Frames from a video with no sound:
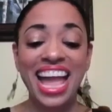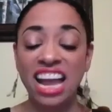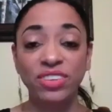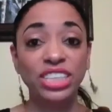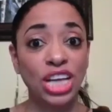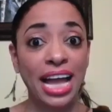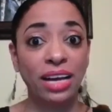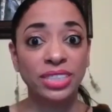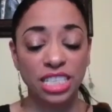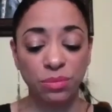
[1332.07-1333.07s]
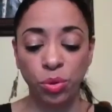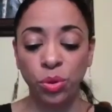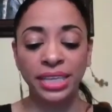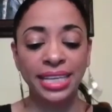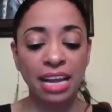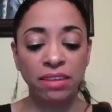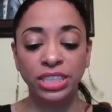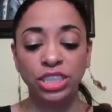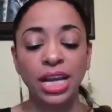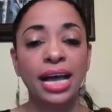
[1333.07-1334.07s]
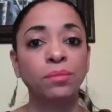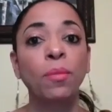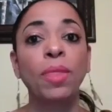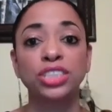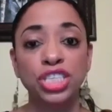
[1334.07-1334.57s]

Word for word: Every child is important. Every child